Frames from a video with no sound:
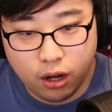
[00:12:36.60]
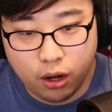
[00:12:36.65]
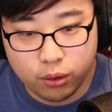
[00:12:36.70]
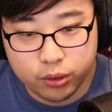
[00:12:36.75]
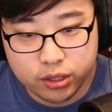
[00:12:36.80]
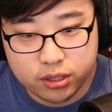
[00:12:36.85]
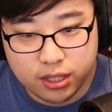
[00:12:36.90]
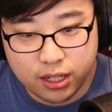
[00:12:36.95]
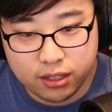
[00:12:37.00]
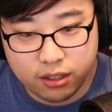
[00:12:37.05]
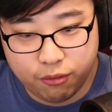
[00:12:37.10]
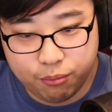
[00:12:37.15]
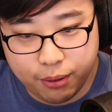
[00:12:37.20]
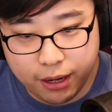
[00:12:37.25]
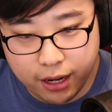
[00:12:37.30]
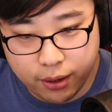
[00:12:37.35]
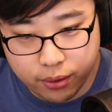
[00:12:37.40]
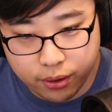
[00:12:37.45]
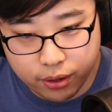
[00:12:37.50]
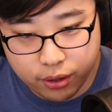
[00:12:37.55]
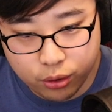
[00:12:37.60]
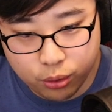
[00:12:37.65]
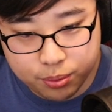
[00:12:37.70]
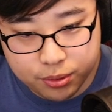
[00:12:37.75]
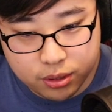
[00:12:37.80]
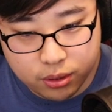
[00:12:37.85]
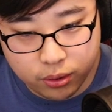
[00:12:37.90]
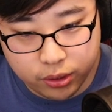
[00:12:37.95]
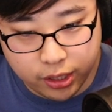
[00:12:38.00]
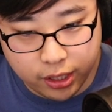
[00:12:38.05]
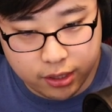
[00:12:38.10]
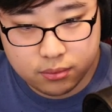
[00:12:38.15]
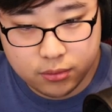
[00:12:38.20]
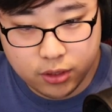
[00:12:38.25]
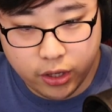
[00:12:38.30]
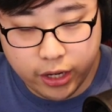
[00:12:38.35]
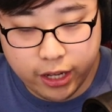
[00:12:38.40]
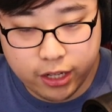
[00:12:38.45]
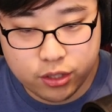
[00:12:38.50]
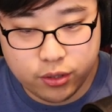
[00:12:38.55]
Oh, there's not enough power. Oops, hold on.
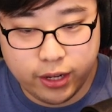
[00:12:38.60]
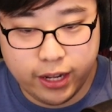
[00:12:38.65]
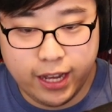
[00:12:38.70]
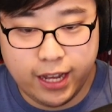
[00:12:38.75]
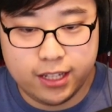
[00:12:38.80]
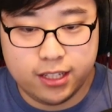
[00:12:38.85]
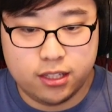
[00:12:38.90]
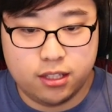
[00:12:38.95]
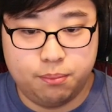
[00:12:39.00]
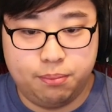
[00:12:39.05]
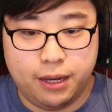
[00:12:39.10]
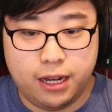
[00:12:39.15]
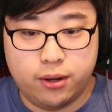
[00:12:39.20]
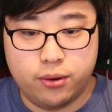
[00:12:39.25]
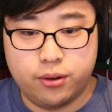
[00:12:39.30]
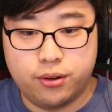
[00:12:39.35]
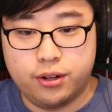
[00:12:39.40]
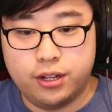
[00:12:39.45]
Okay, so I added the power